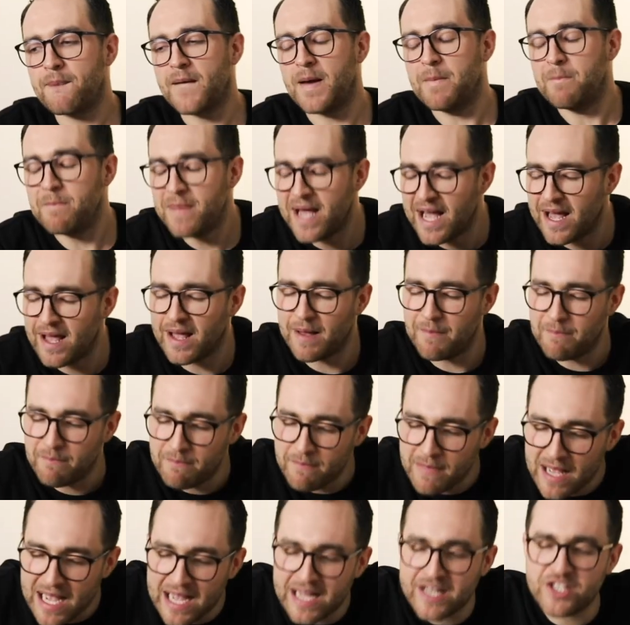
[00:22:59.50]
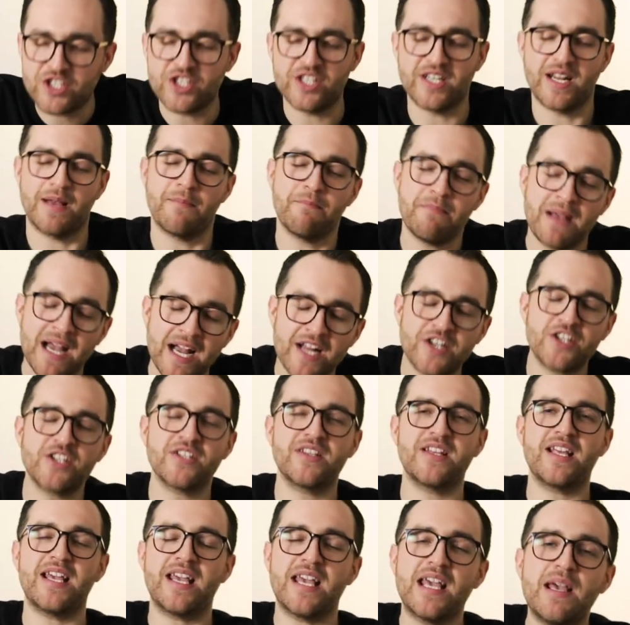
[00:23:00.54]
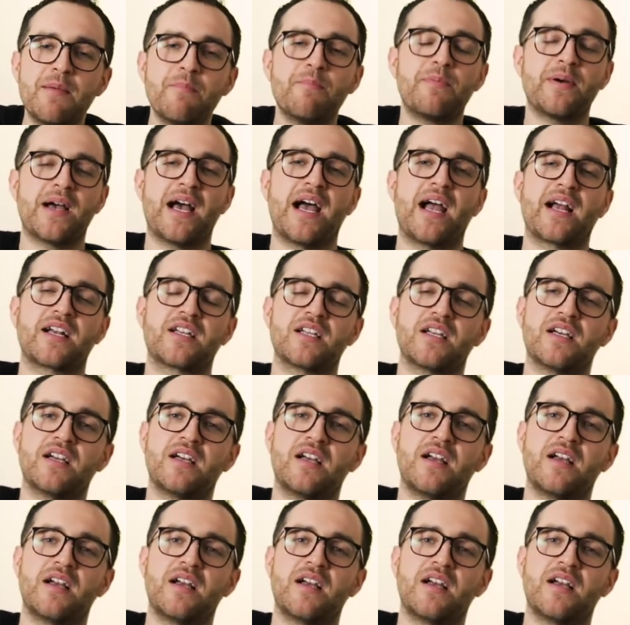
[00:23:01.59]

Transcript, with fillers: Ima- imagine, imagine the impact